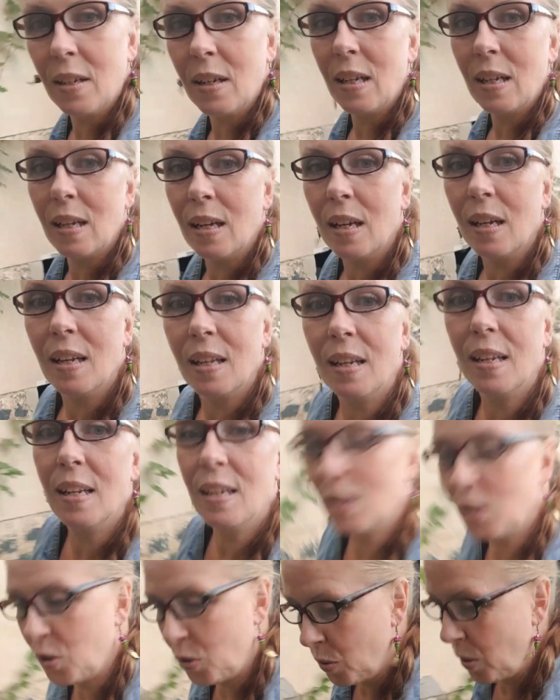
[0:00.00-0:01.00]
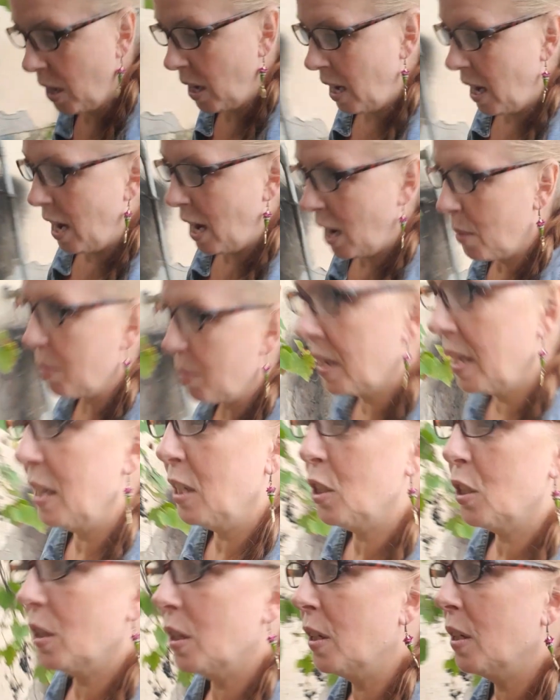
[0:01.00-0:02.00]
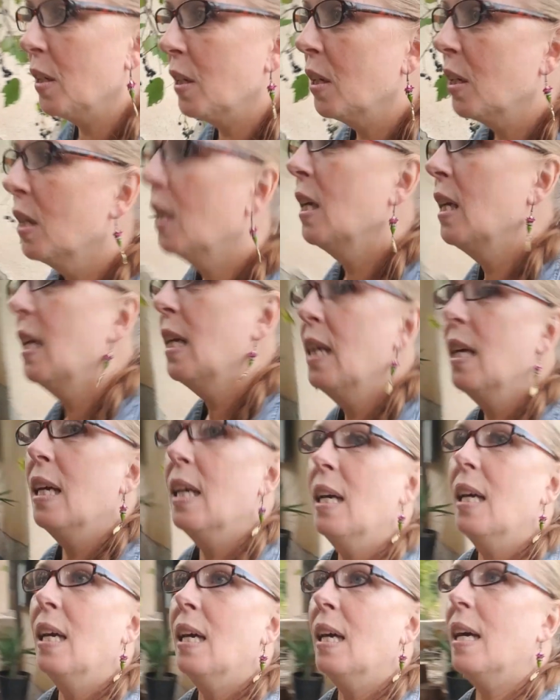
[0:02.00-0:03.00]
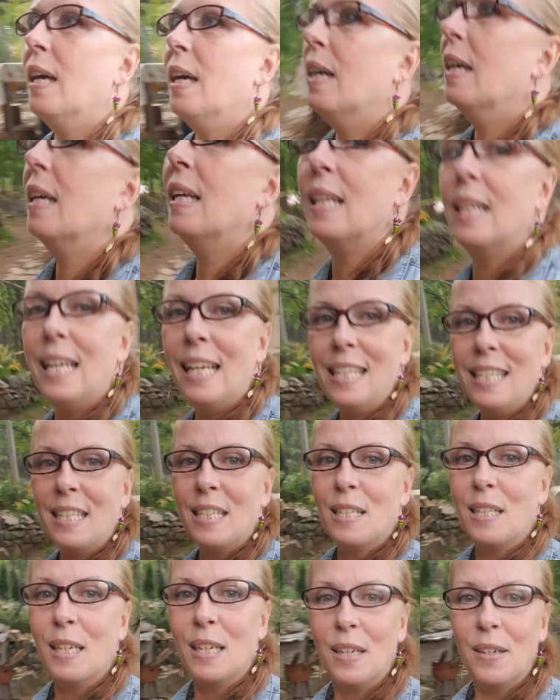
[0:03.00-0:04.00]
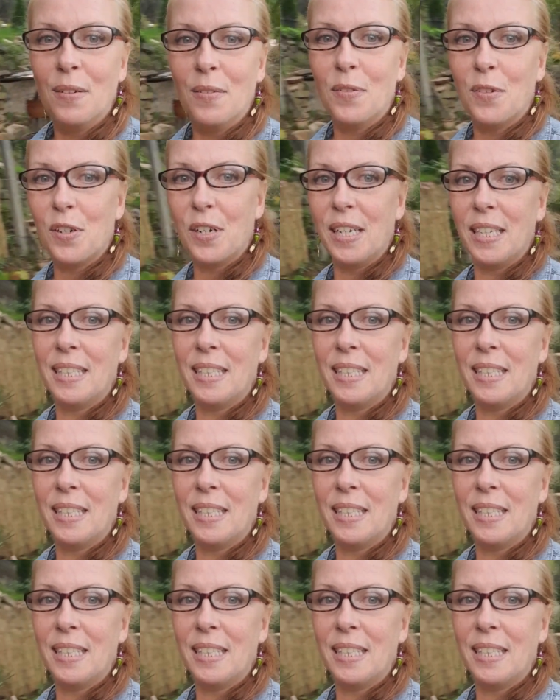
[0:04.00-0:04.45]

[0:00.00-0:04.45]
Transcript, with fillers: a, a, new hibernation uh, nest for